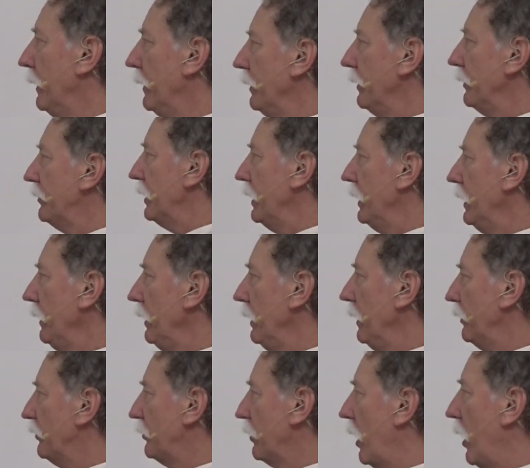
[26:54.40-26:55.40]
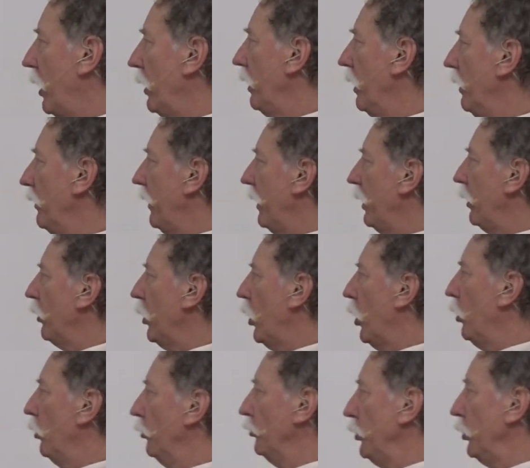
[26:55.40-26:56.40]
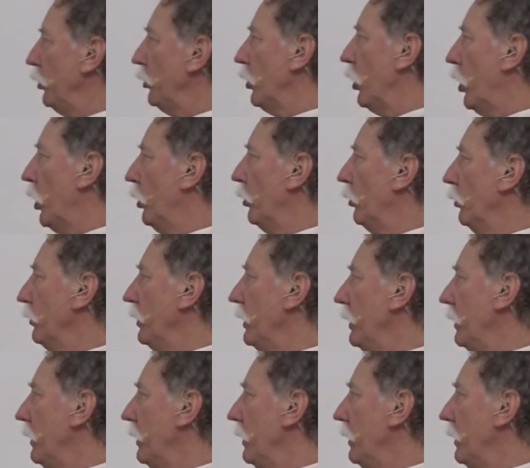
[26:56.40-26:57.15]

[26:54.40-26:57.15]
You see, it's on their own, your own